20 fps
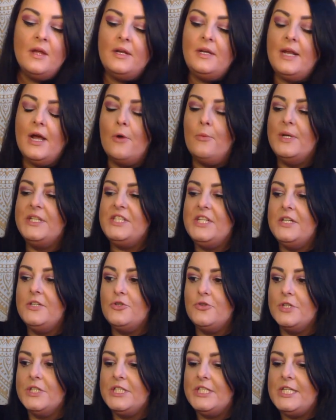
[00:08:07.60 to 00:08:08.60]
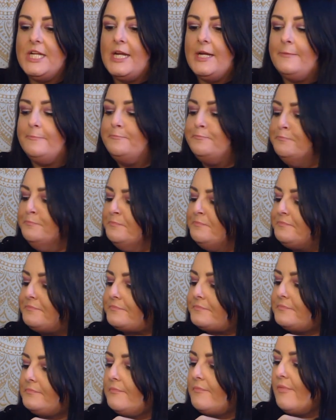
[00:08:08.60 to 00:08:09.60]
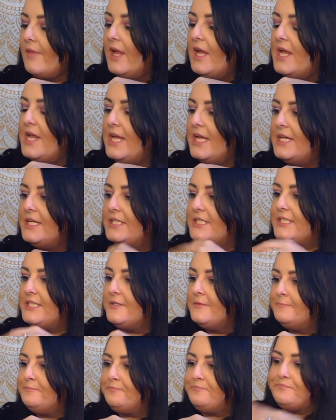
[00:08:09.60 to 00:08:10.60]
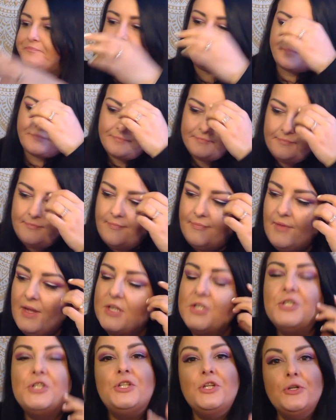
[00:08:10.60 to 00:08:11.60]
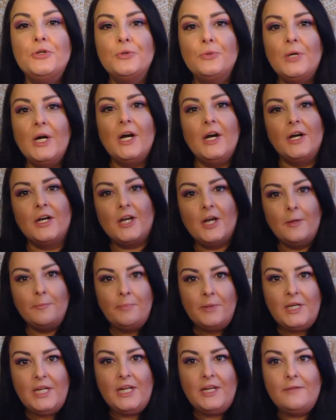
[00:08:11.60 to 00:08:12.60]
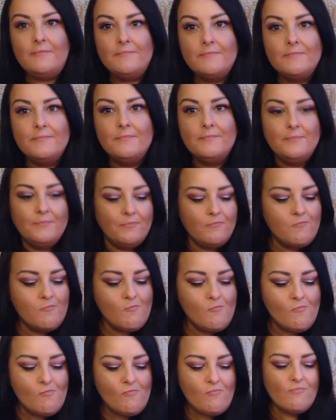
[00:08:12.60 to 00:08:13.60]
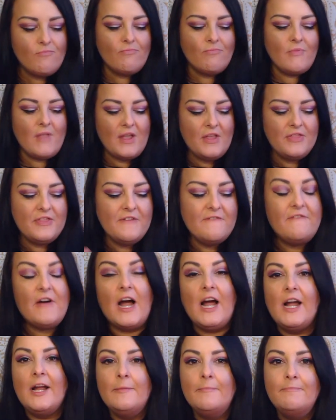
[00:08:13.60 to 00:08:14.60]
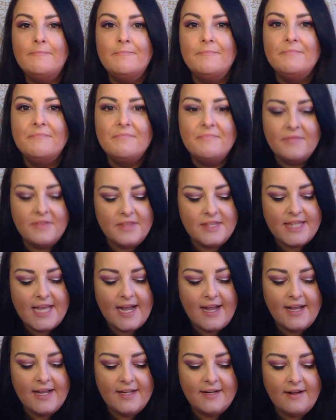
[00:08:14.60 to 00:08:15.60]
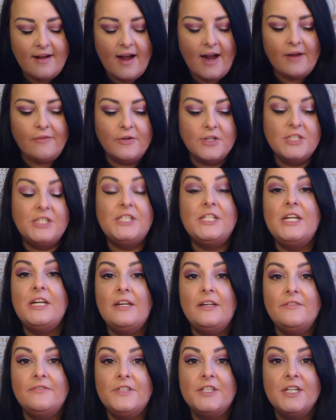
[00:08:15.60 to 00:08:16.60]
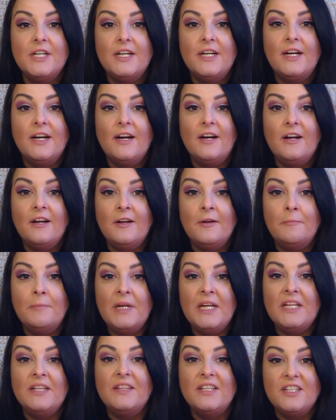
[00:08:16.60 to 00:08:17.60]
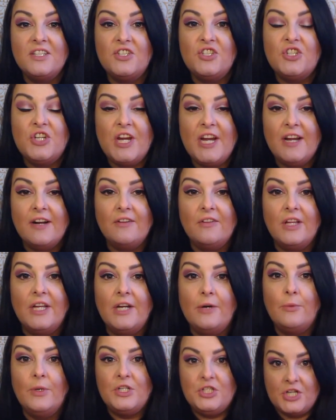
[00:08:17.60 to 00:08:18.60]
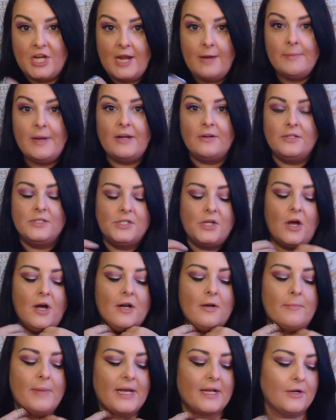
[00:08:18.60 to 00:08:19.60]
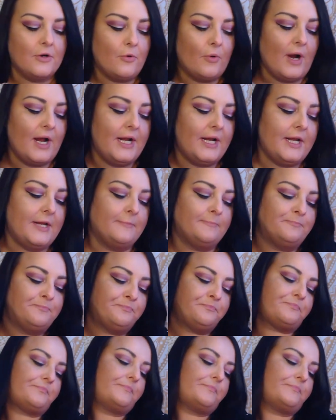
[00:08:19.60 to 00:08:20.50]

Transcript: Now, what's interesting is to accompany the vibe that I received um, in this channeling, which came out as automatic writing,